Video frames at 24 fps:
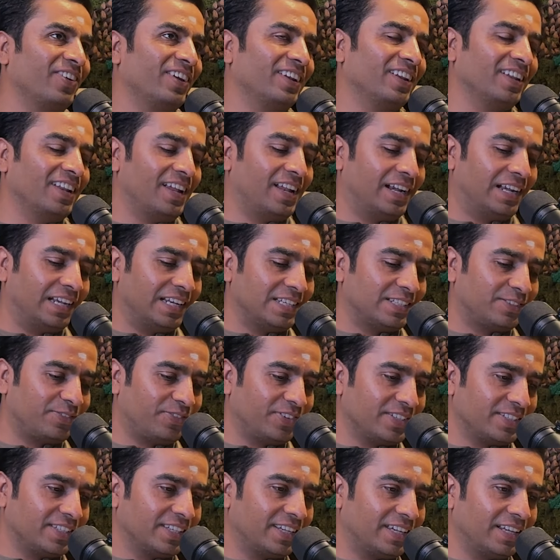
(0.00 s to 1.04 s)
and at least
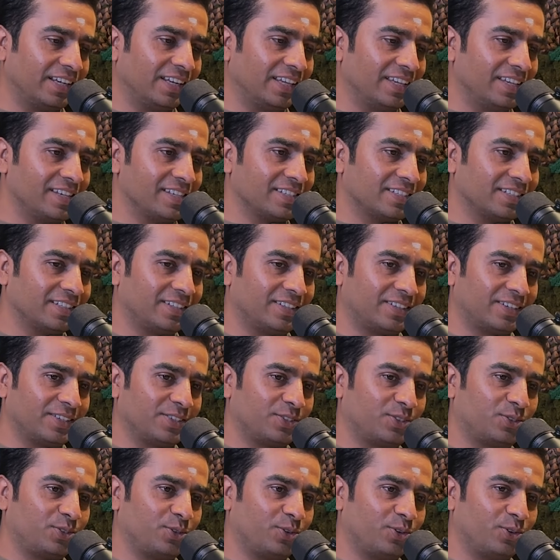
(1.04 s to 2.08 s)
physically is it
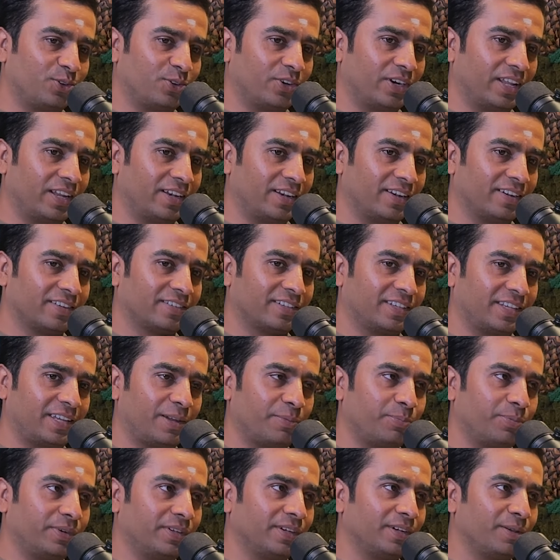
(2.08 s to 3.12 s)
restored and
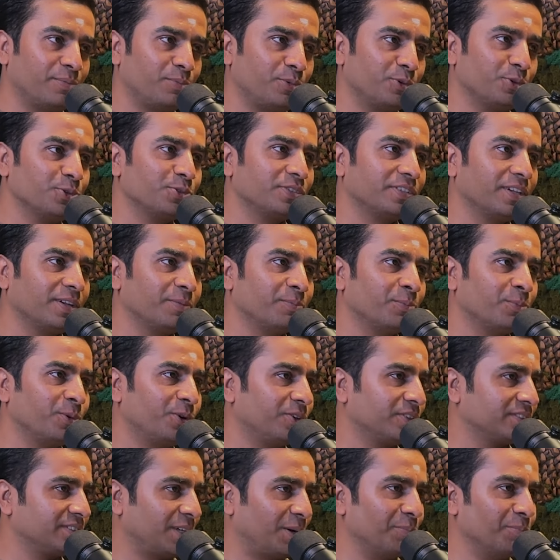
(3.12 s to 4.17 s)
kept in a museum
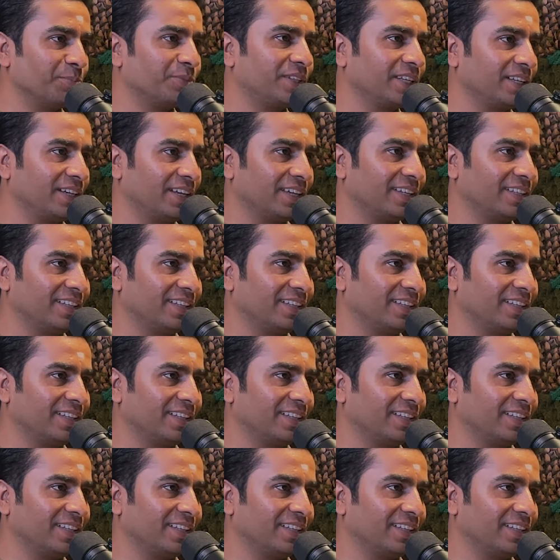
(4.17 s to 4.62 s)
or something like